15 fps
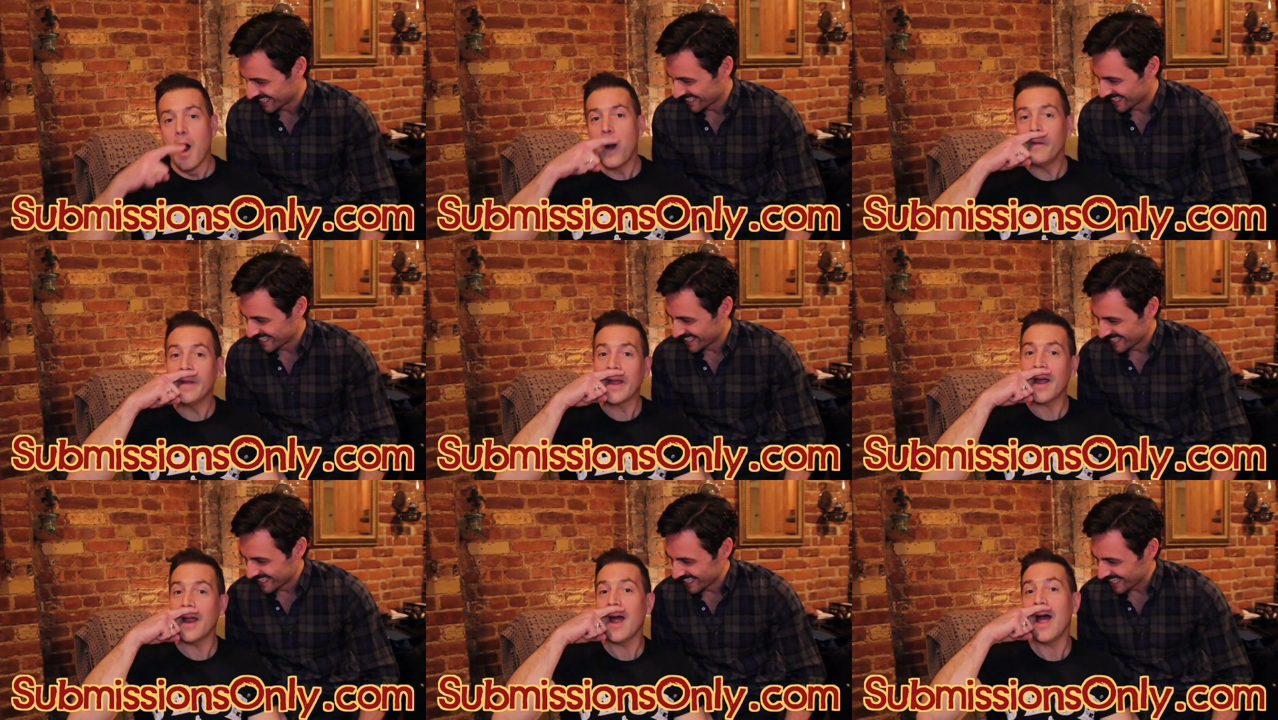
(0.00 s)
Speaker 1: Oh my
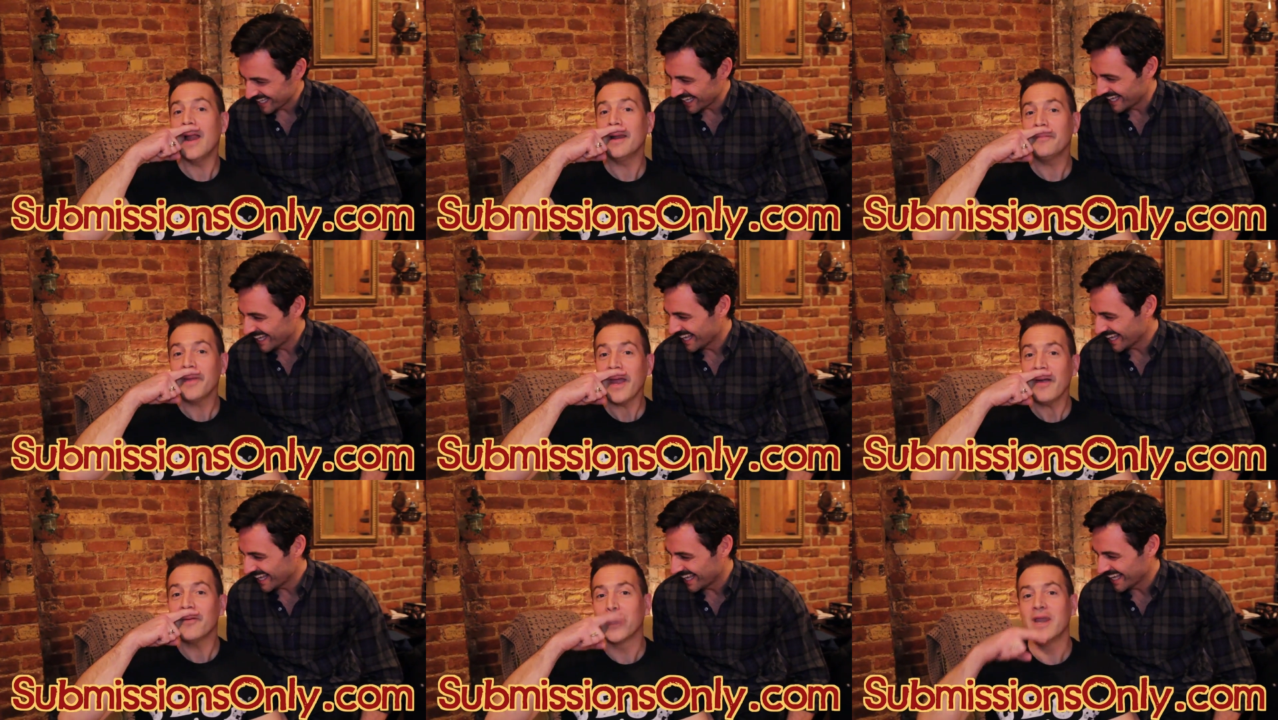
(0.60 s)
god, I'm
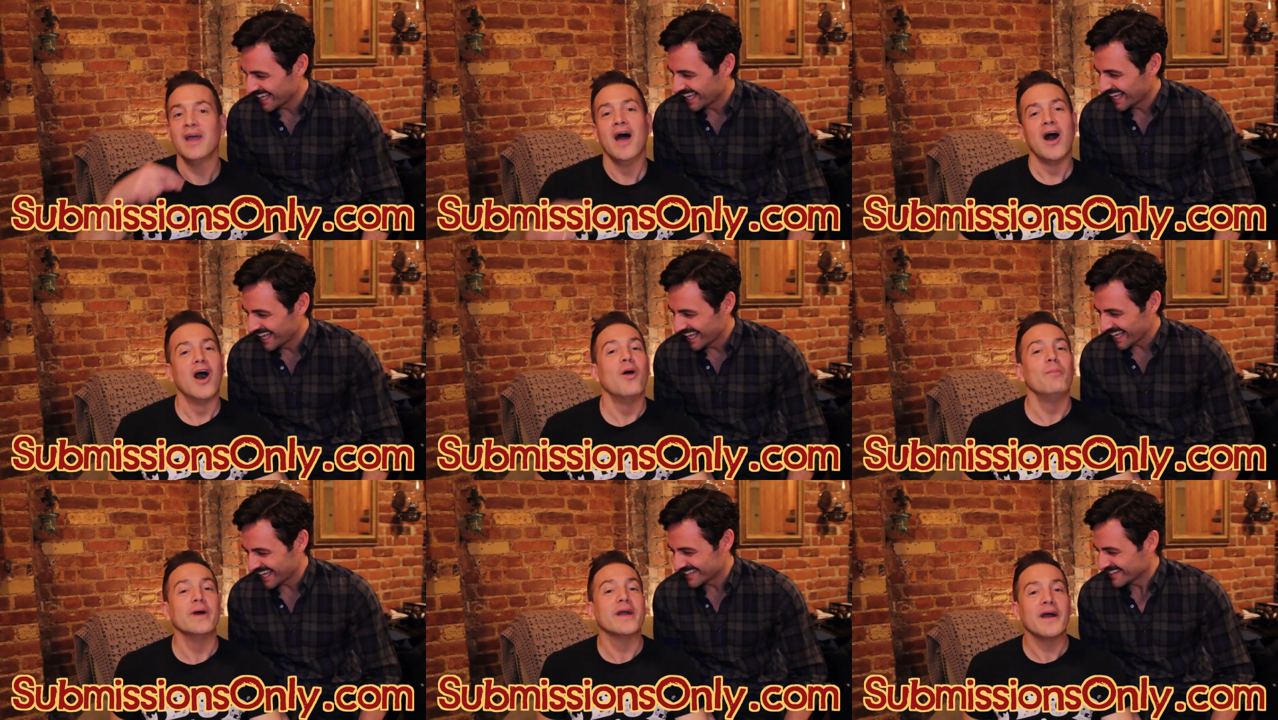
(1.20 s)
Cameron.
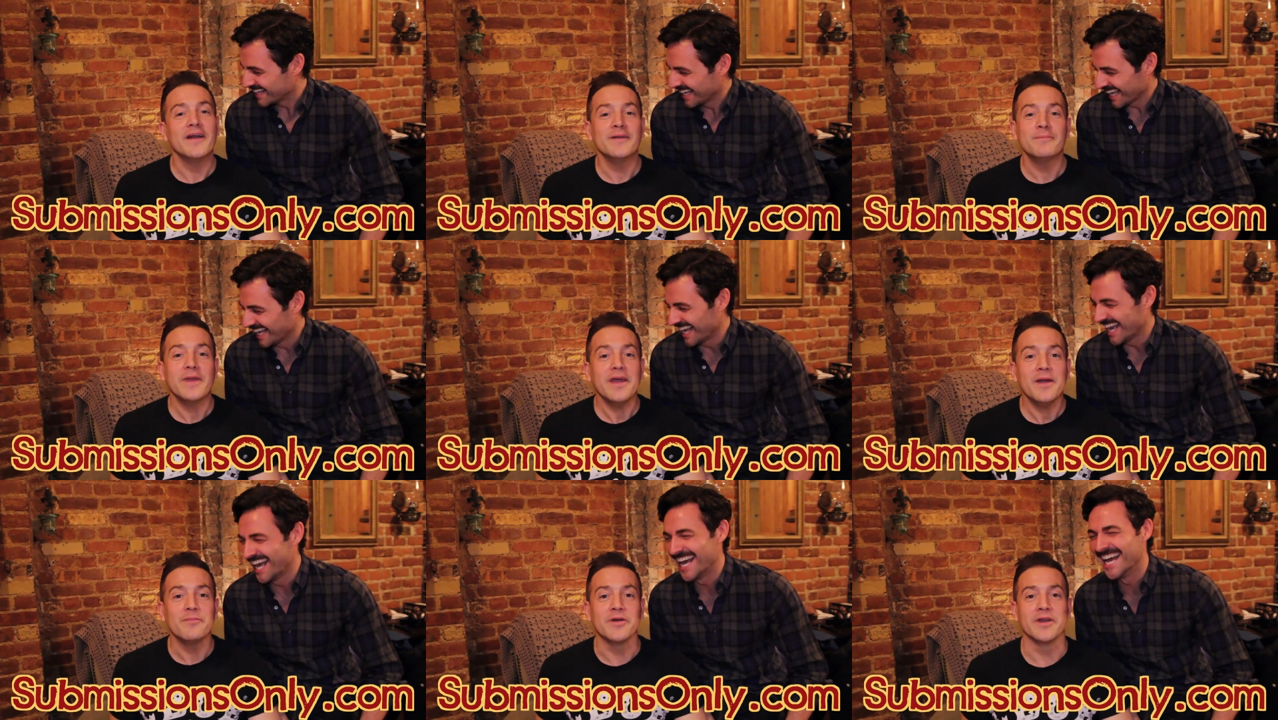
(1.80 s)
Oh my god, I'm
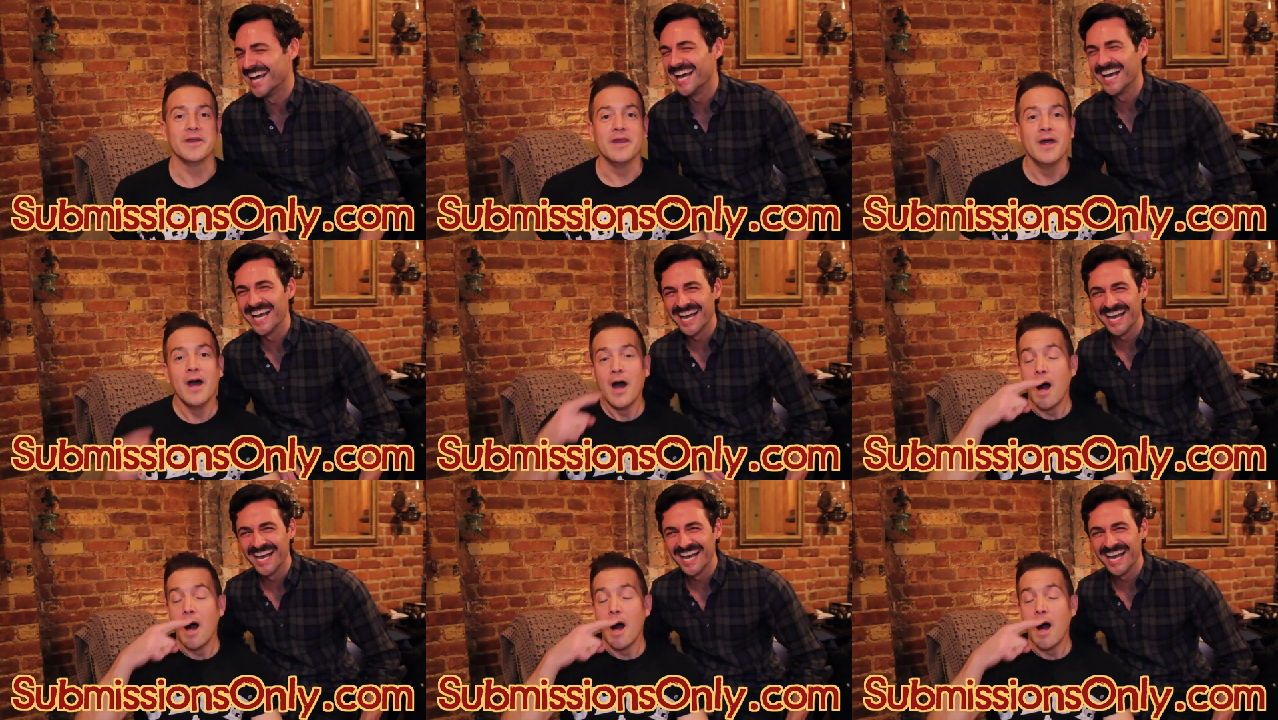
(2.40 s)
Cameron.